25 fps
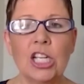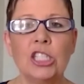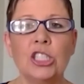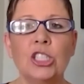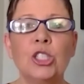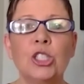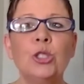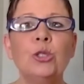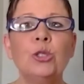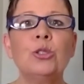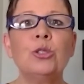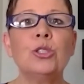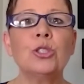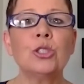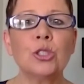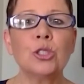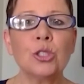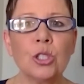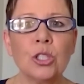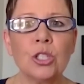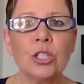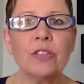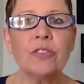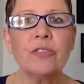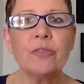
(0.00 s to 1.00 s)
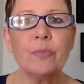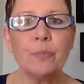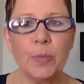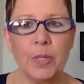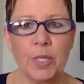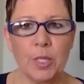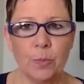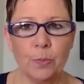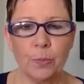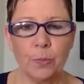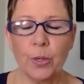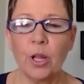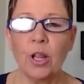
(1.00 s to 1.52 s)
to serve
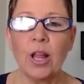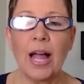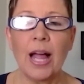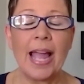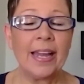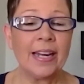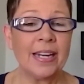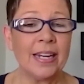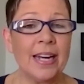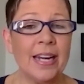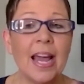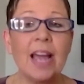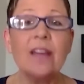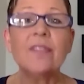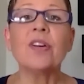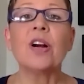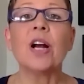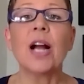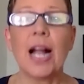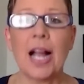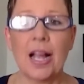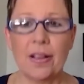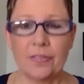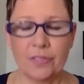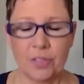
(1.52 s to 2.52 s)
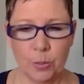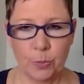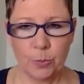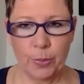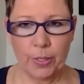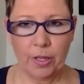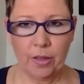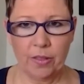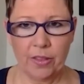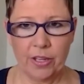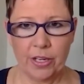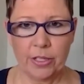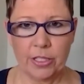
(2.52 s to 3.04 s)
people and never have to
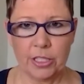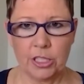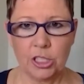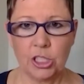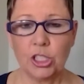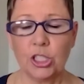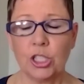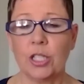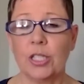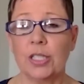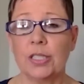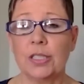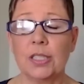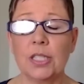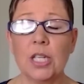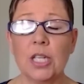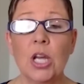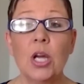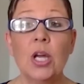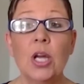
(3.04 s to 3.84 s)
bill their insurance.